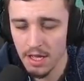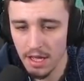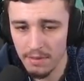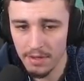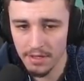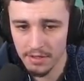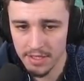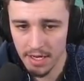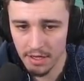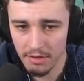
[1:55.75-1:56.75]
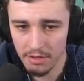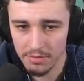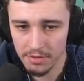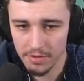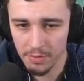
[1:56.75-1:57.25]
And there's a ton of
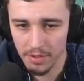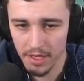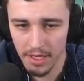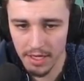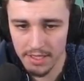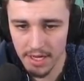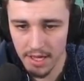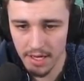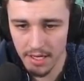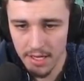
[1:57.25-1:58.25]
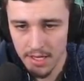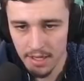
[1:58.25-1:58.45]
creepers all spawning in here, dying.